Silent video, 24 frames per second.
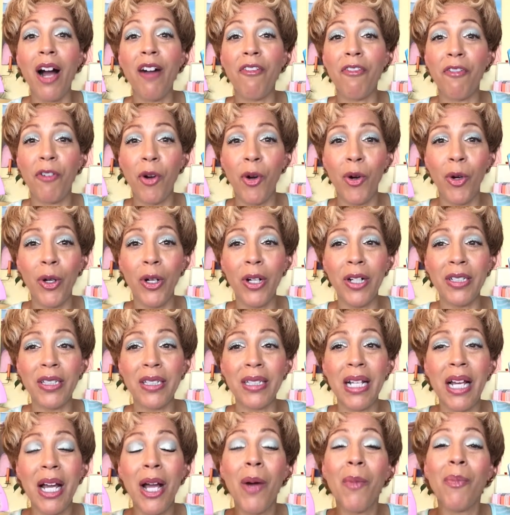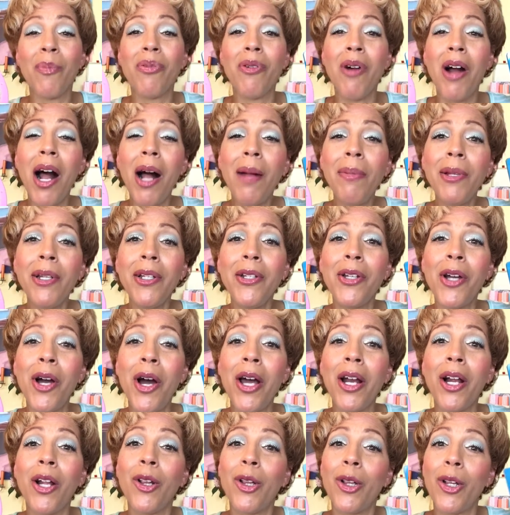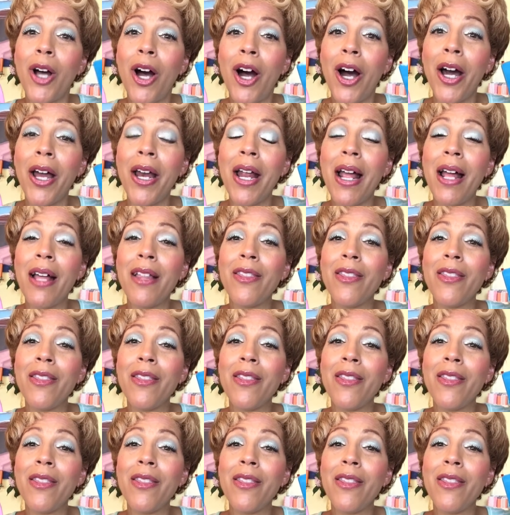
Of course, probably not a lot